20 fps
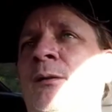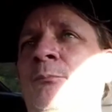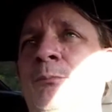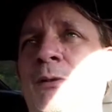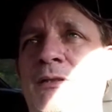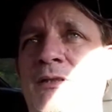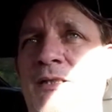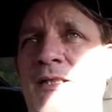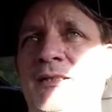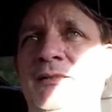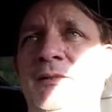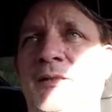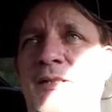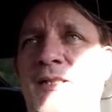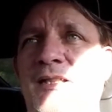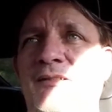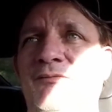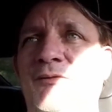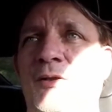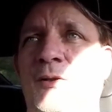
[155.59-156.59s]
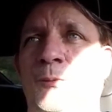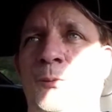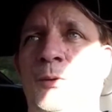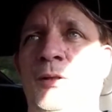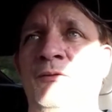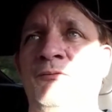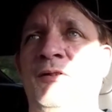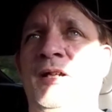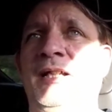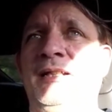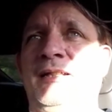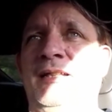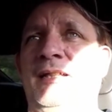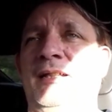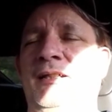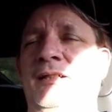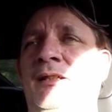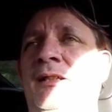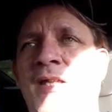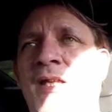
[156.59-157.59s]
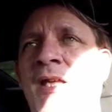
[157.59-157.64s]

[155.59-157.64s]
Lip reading: But just to give you a rough idea,